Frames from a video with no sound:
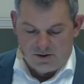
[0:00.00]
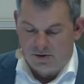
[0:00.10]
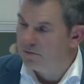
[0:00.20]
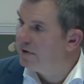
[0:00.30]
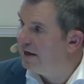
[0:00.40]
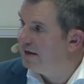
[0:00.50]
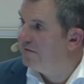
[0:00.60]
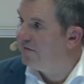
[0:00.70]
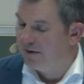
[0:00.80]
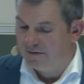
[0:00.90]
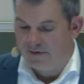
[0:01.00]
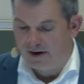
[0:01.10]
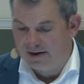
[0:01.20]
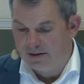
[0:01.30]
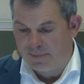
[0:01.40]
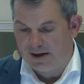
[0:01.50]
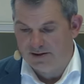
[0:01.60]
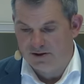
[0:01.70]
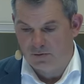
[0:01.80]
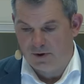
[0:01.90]
So in a fine and
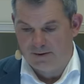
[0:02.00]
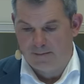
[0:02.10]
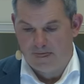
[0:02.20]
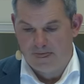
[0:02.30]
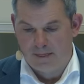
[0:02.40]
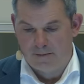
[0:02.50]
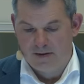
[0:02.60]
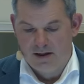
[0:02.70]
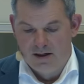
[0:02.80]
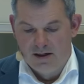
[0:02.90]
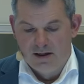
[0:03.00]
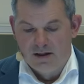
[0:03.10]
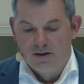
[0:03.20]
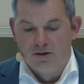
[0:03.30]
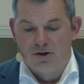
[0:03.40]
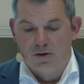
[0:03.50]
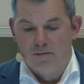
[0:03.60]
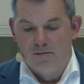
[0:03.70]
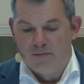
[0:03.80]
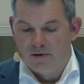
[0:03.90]
balanced way.
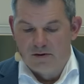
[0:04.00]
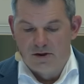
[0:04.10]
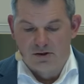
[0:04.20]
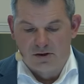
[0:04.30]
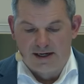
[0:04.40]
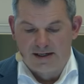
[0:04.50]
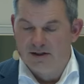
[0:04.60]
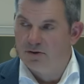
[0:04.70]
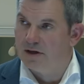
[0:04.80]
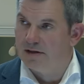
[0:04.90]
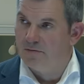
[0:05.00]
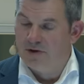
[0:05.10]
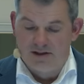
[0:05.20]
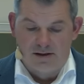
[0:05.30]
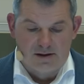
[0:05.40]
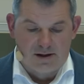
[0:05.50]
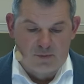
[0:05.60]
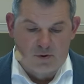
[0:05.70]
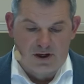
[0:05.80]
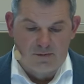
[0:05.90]
So just getting into the recent
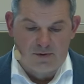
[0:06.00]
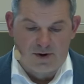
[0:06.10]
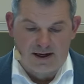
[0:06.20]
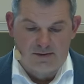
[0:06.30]
program we read